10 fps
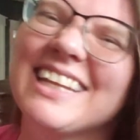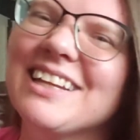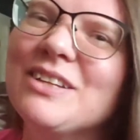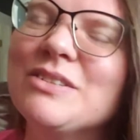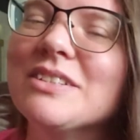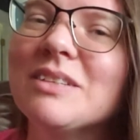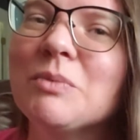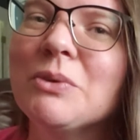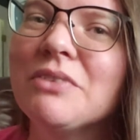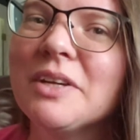and they use it in the
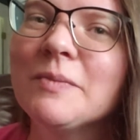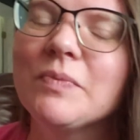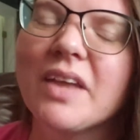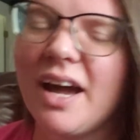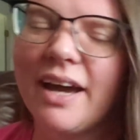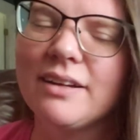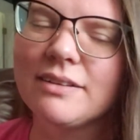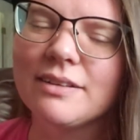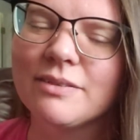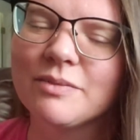movie I don't
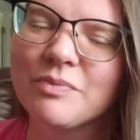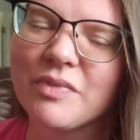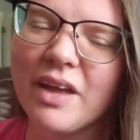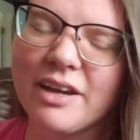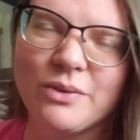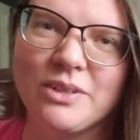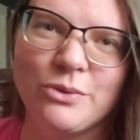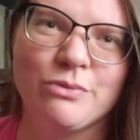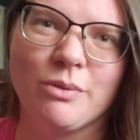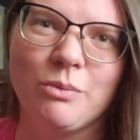know I only
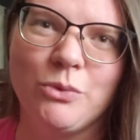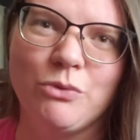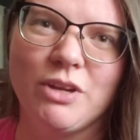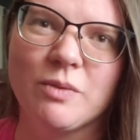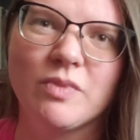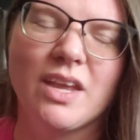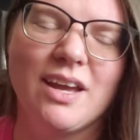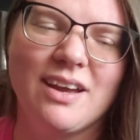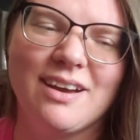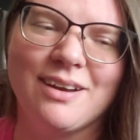know it from the movie
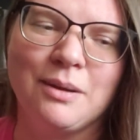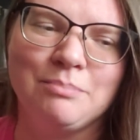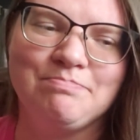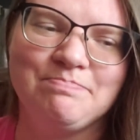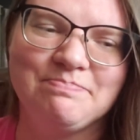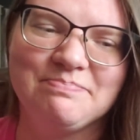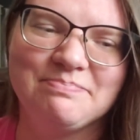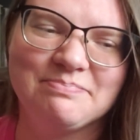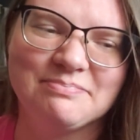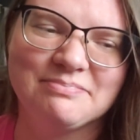um,
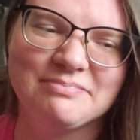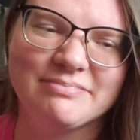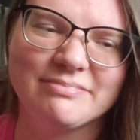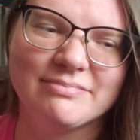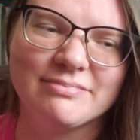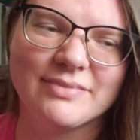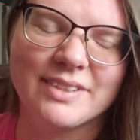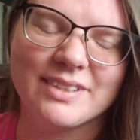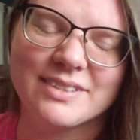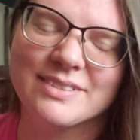
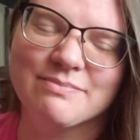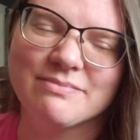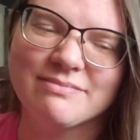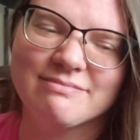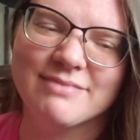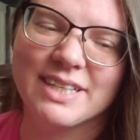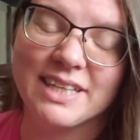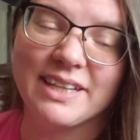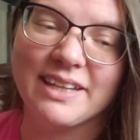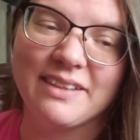uh, and
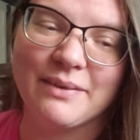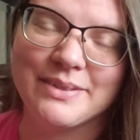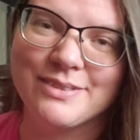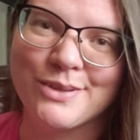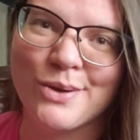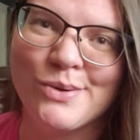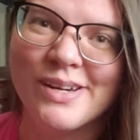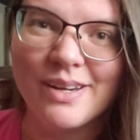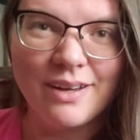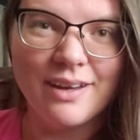I like that one so
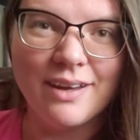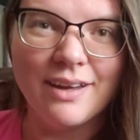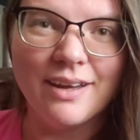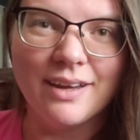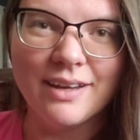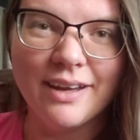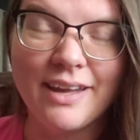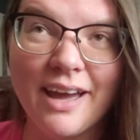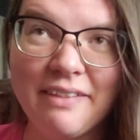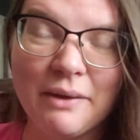
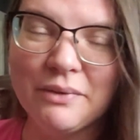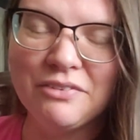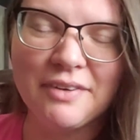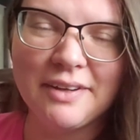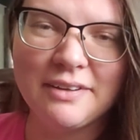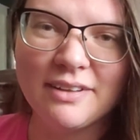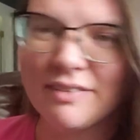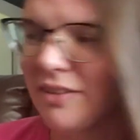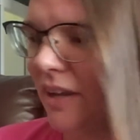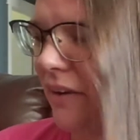yeah, that was fun
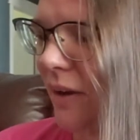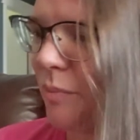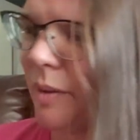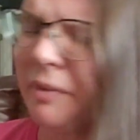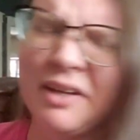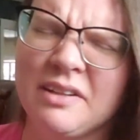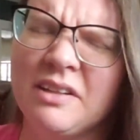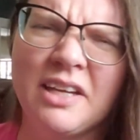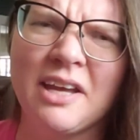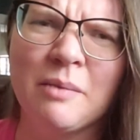to hear out in public. And then
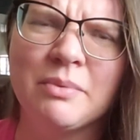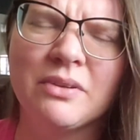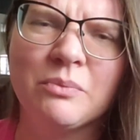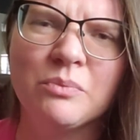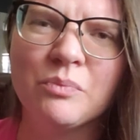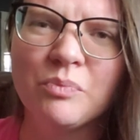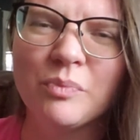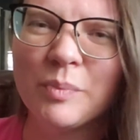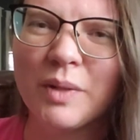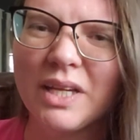they kept
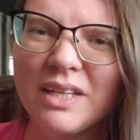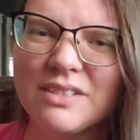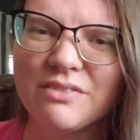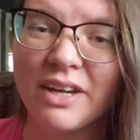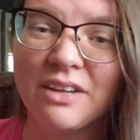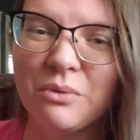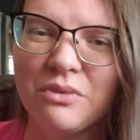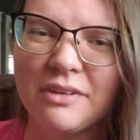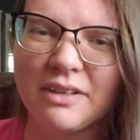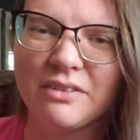playing different, I guess it was
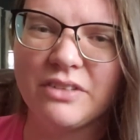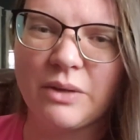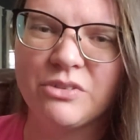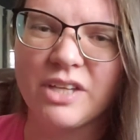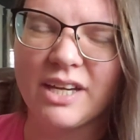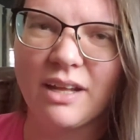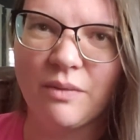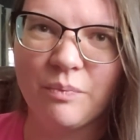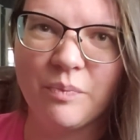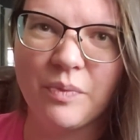on like a soundtrack
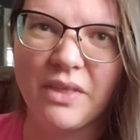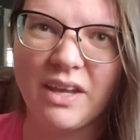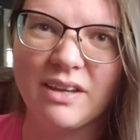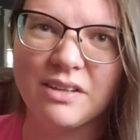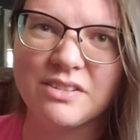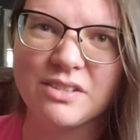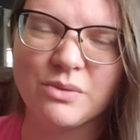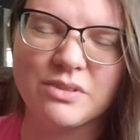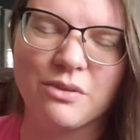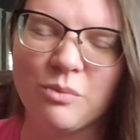thing because there
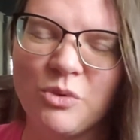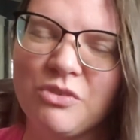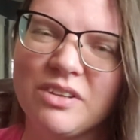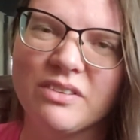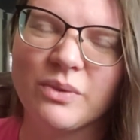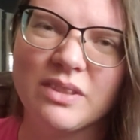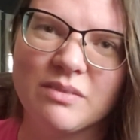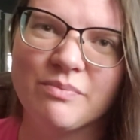was other movies with